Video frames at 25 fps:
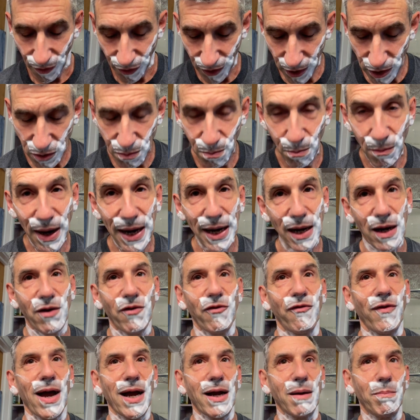This might, in
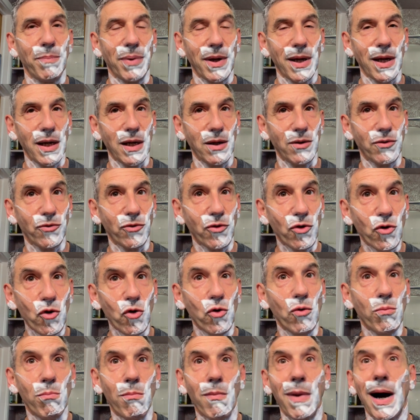fact, be
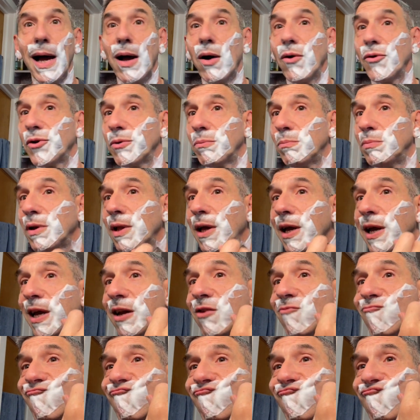too mild a
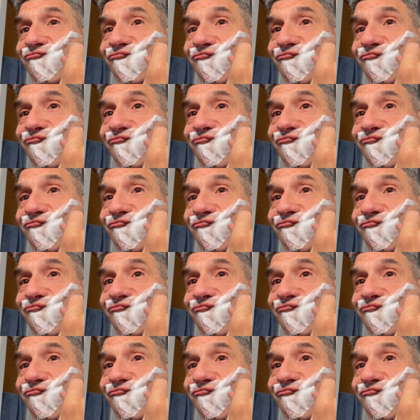blade.